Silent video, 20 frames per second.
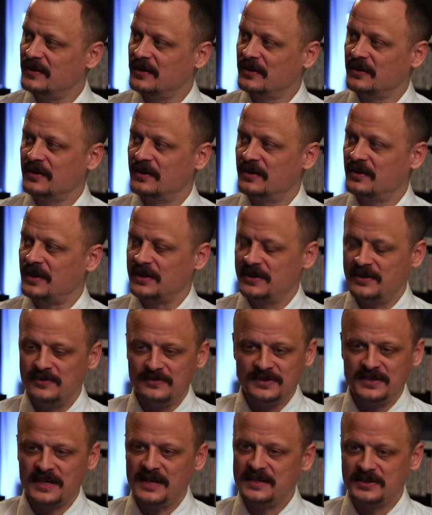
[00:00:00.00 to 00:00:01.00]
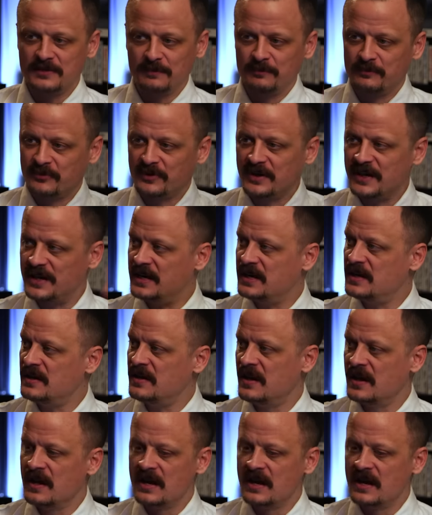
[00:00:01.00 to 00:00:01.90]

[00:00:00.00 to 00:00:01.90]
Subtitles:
You're, like you said, debris.